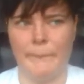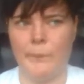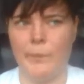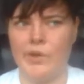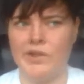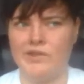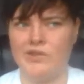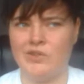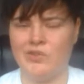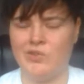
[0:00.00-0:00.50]

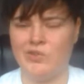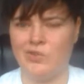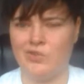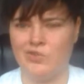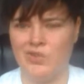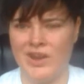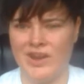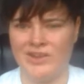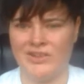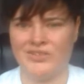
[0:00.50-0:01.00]
which is
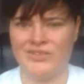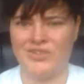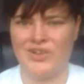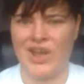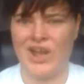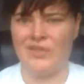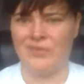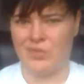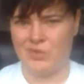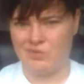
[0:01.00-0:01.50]
strange.
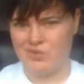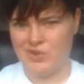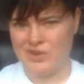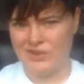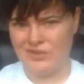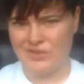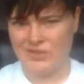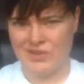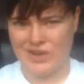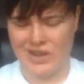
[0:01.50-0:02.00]
And the
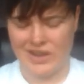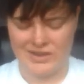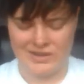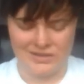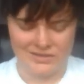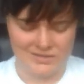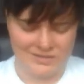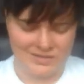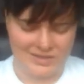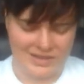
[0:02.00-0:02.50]
reason
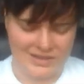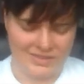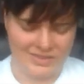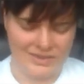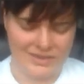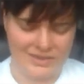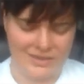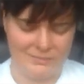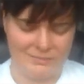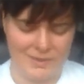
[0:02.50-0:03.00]
I
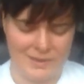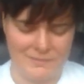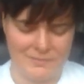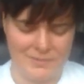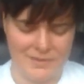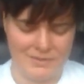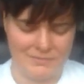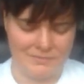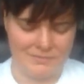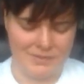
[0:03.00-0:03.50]
think it might
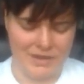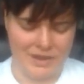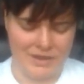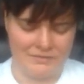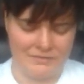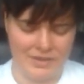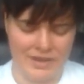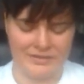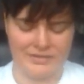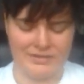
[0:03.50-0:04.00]
be
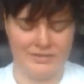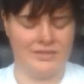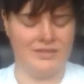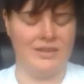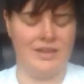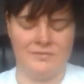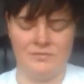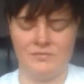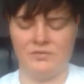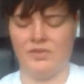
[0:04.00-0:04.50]
I've had an
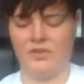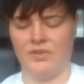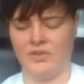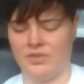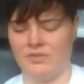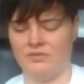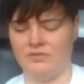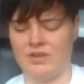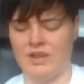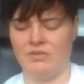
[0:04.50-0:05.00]

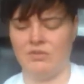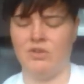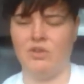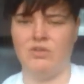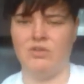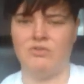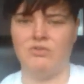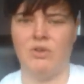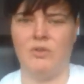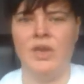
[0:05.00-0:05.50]
influx of
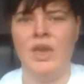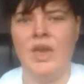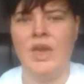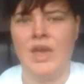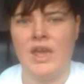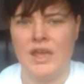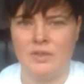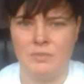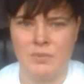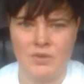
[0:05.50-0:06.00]
testosterone
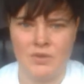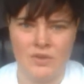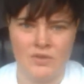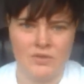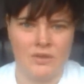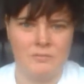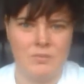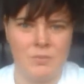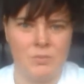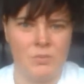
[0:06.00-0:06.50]
is because
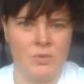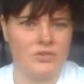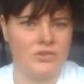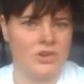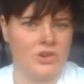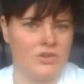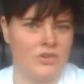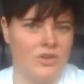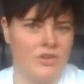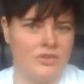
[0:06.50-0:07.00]
I've been
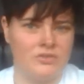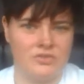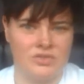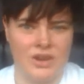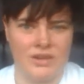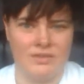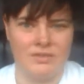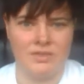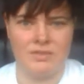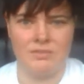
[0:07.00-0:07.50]
watching a lot of
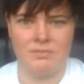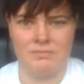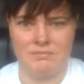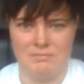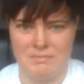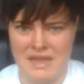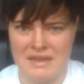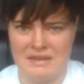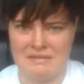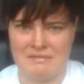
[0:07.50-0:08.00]
trans
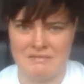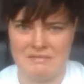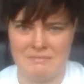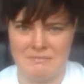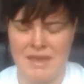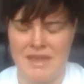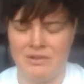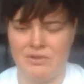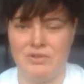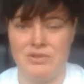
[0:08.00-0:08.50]
men,
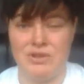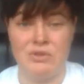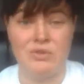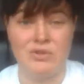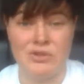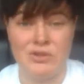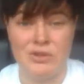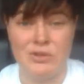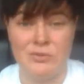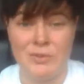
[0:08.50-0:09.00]
male
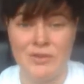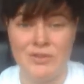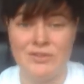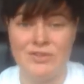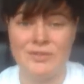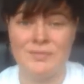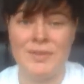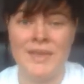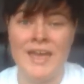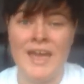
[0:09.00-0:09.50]
YouTubers,
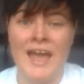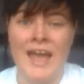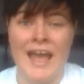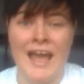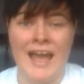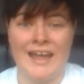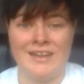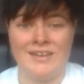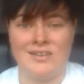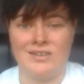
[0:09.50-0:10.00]

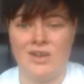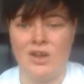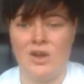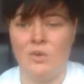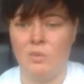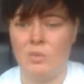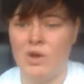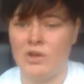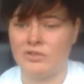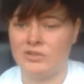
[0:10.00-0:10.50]

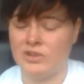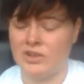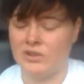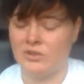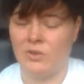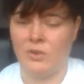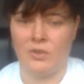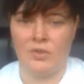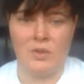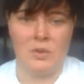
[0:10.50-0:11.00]
and
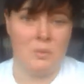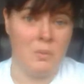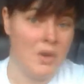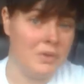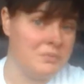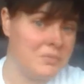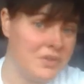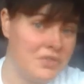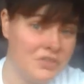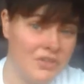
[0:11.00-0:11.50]
watching all the
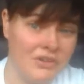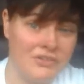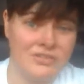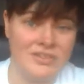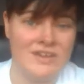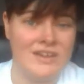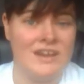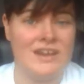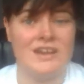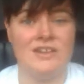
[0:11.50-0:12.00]
1 month on
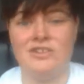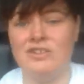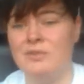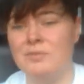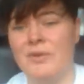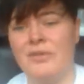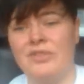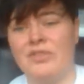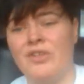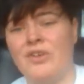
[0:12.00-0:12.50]
T, 2
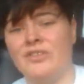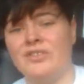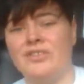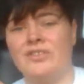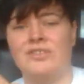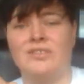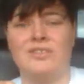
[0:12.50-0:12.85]
months on